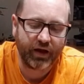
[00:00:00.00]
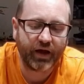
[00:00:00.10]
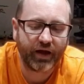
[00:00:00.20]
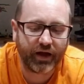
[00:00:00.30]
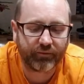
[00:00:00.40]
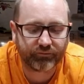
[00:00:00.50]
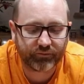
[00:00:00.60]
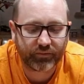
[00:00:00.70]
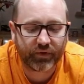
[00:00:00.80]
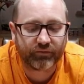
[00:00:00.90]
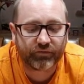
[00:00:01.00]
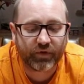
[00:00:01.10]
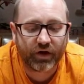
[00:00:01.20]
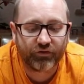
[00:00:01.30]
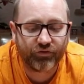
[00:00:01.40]
a
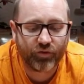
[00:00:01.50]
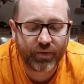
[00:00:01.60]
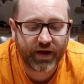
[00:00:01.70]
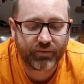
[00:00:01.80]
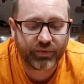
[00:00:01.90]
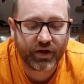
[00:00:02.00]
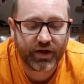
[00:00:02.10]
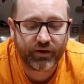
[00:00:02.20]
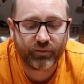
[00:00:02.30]
4x8 plate.